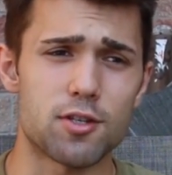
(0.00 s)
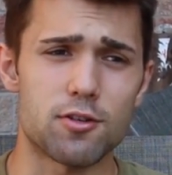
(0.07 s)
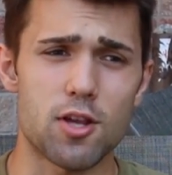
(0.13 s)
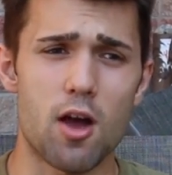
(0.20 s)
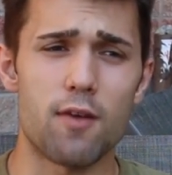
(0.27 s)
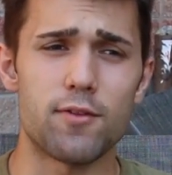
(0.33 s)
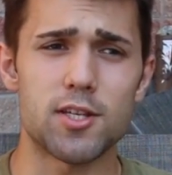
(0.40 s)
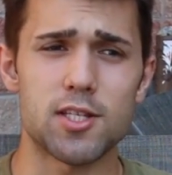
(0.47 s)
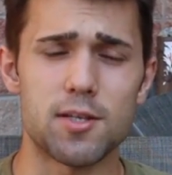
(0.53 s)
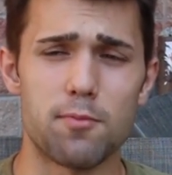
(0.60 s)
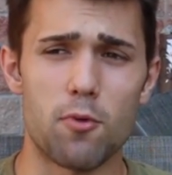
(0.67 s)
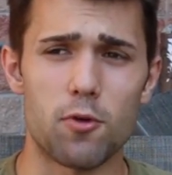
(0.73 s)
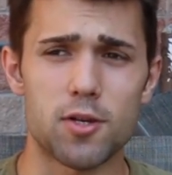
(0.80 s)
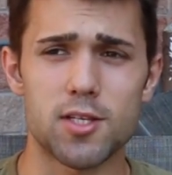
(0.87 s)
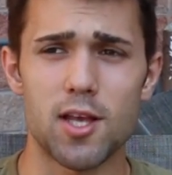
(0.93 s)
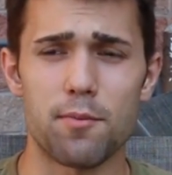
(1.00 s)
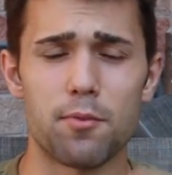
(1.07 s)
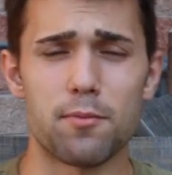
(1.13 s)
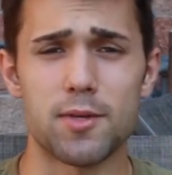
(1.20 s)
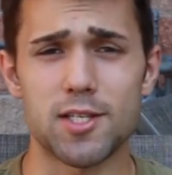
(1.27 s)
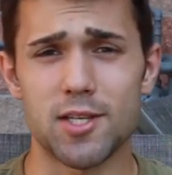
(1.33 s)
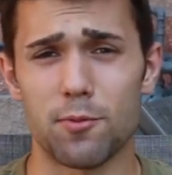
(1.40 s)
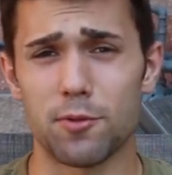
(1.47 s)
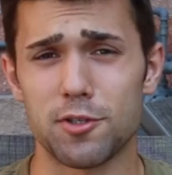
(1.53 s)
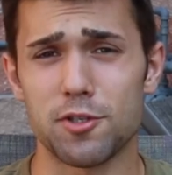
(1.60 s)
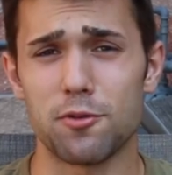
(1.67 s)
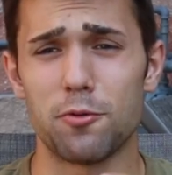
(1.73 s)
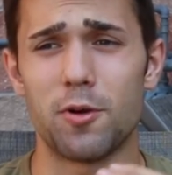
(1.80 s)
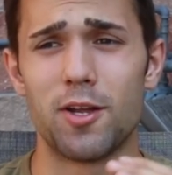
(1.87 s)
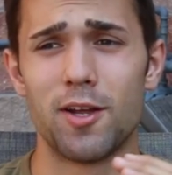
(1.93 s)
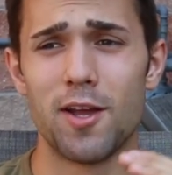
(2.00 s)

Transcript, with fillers: There's obviously more supplements that will do